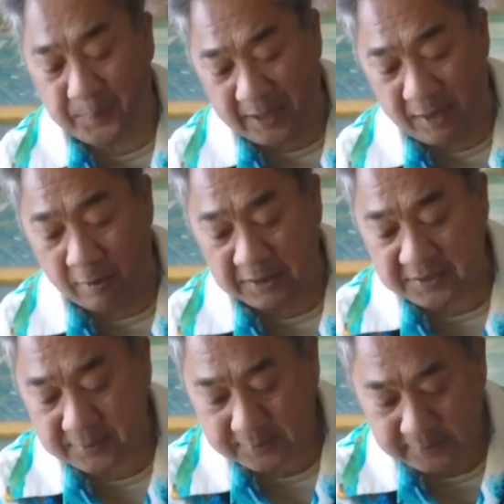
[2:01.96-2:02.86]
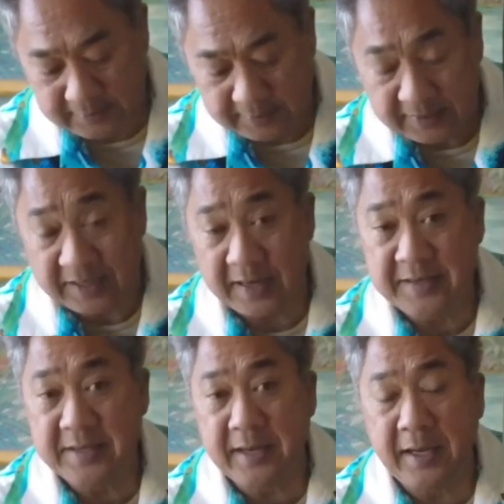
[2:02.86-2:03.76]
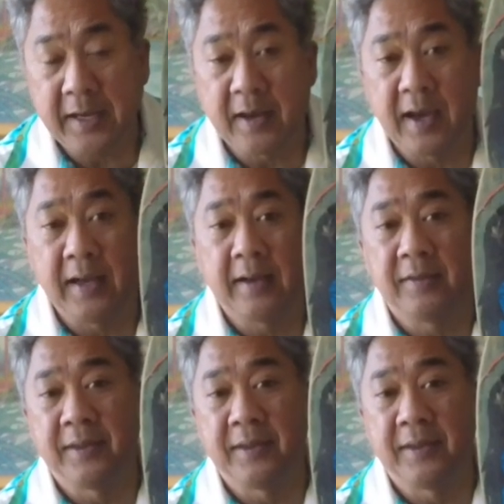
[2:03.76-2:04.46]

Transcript: Paris in 1989.